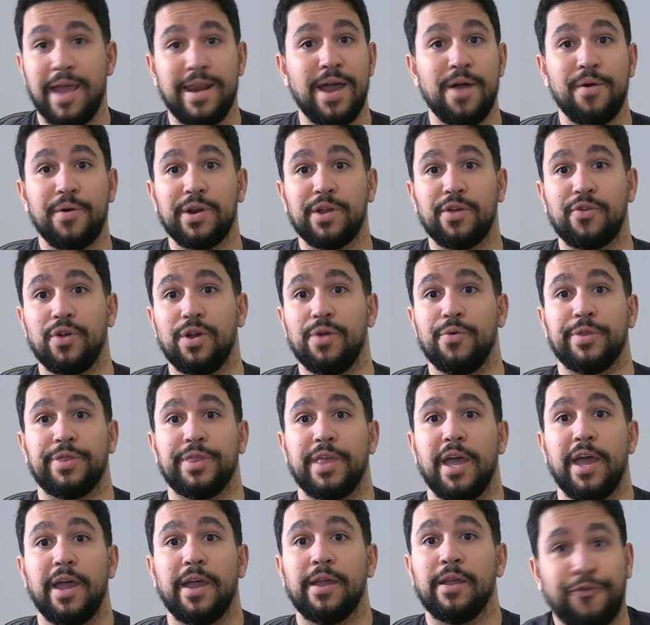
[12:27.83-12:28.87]
And I would agree with
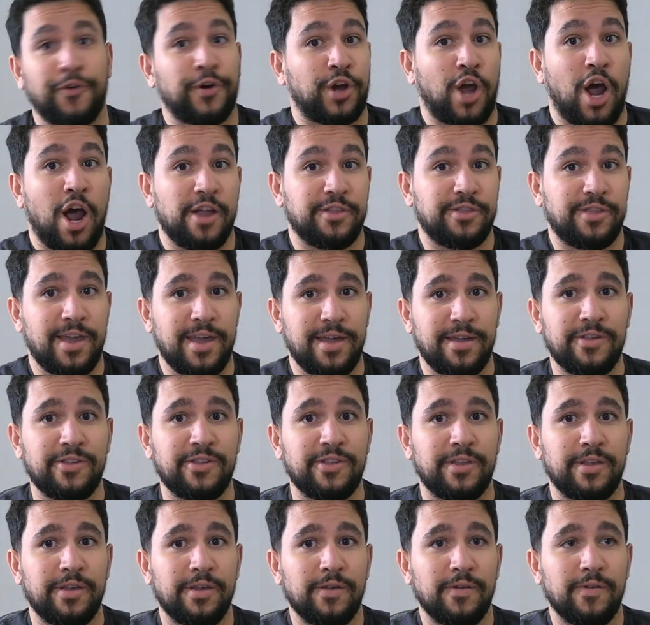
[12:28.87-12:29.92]
that. For
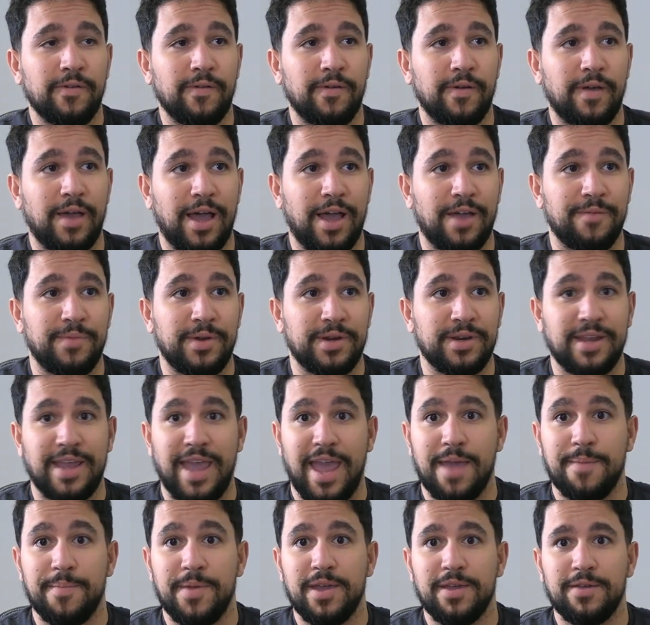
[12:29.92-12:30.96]
context, I've been
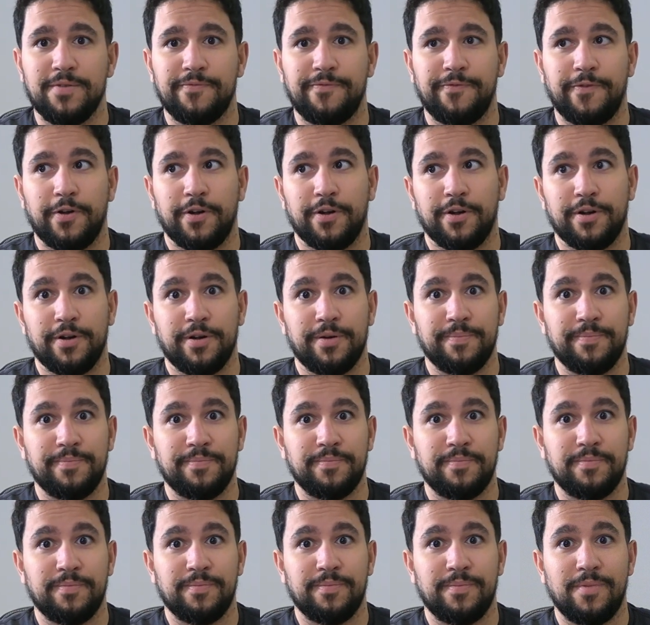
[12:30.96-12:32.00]
gaming for
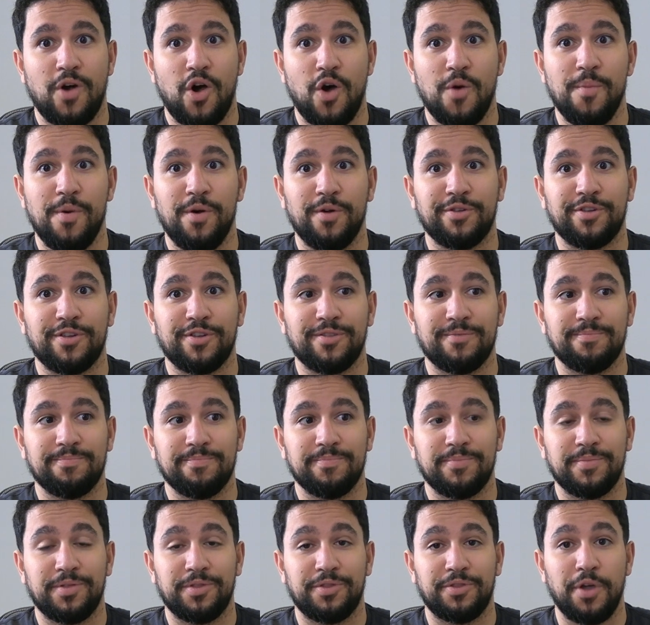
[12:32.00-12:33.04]
almost
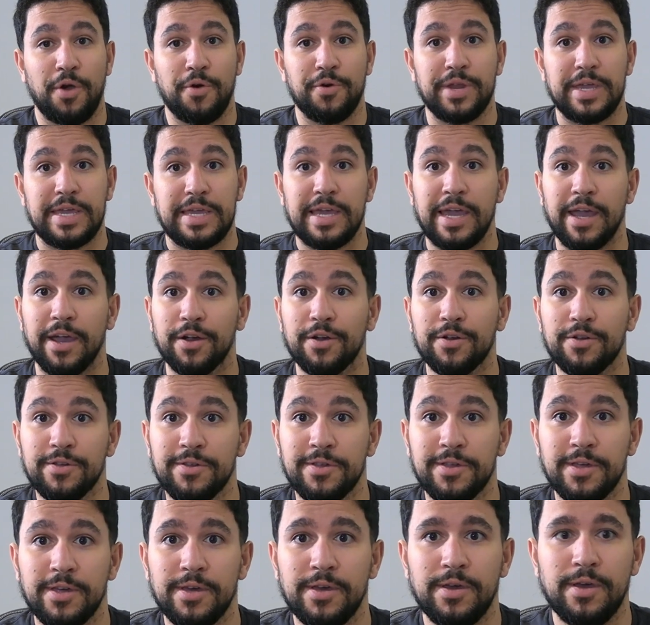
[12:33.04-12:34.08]
30
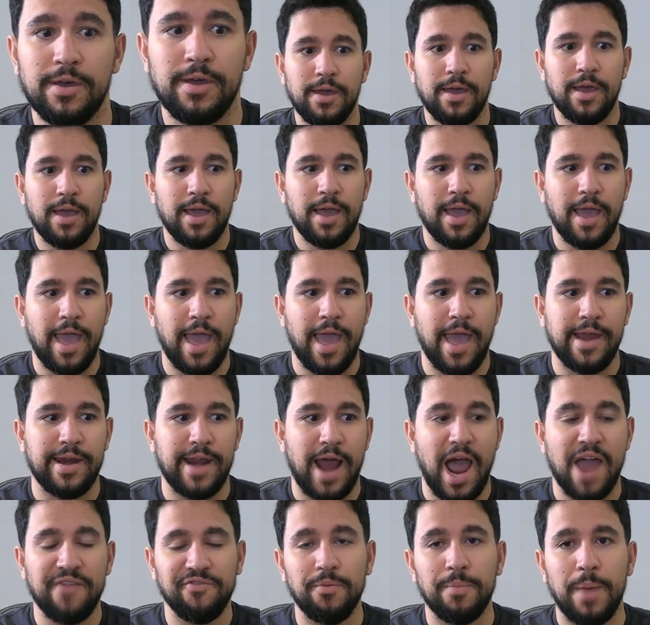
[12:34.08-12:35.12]
years.
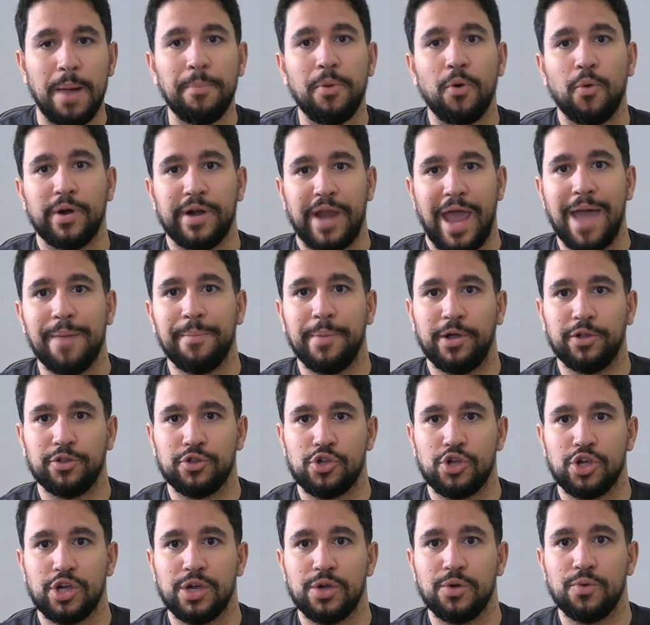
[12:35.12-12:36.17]
And I remember when
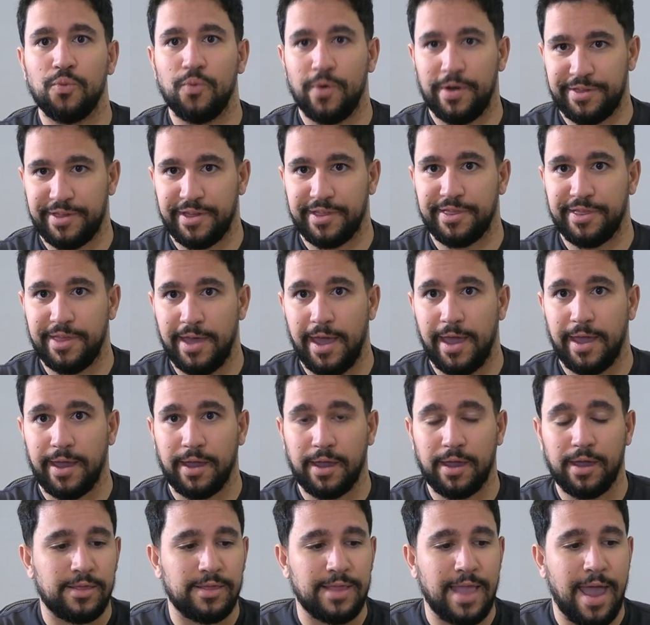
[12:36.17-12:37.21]
MLG was a
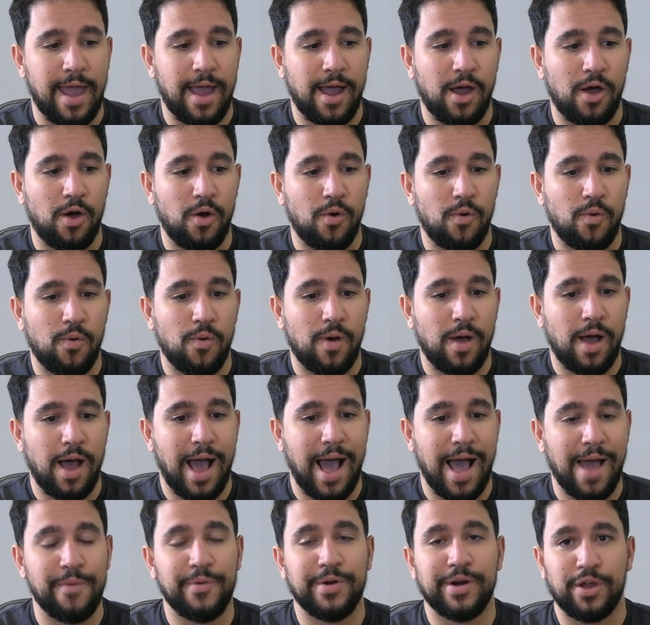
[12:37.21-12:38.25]
thing. Now,
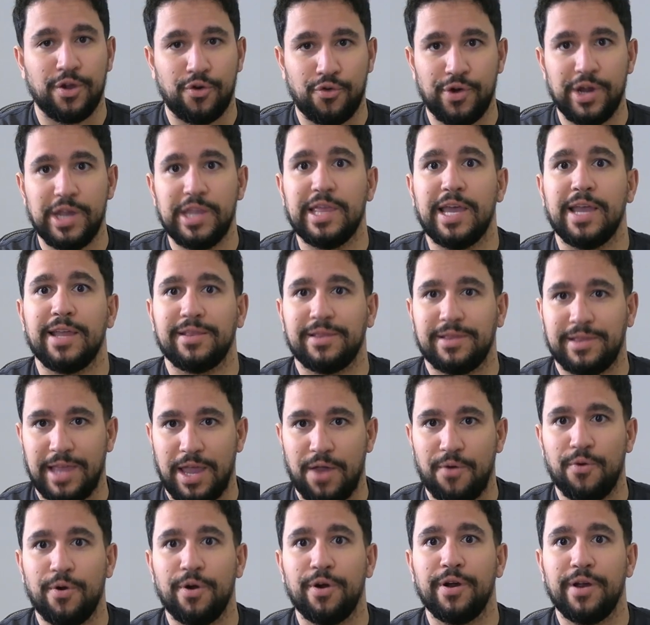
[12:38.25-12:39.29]
I would agree that
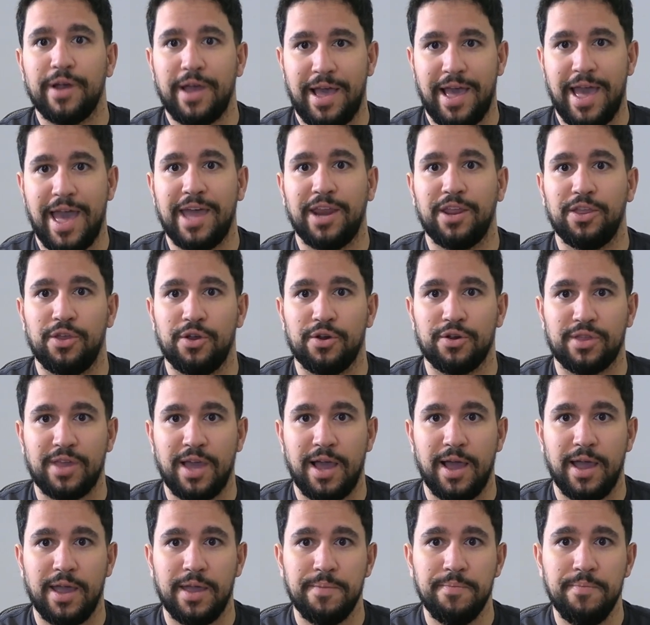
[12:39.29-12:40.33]
they were ahead of their
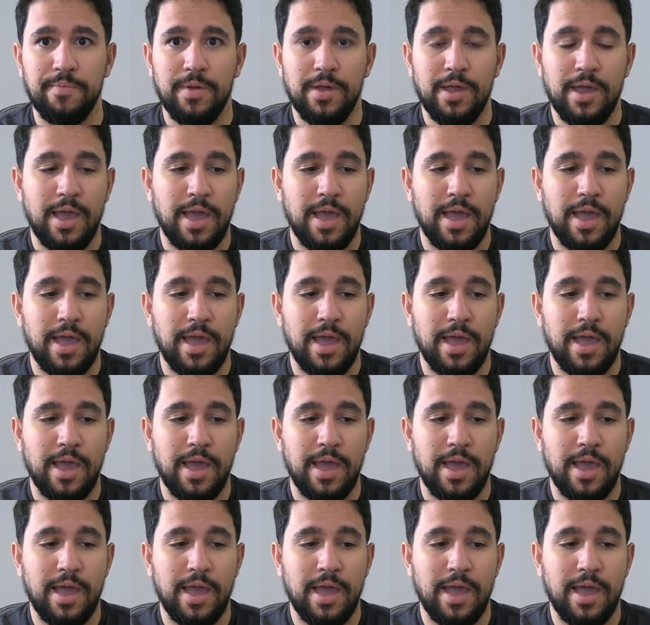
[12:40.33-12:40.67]
time,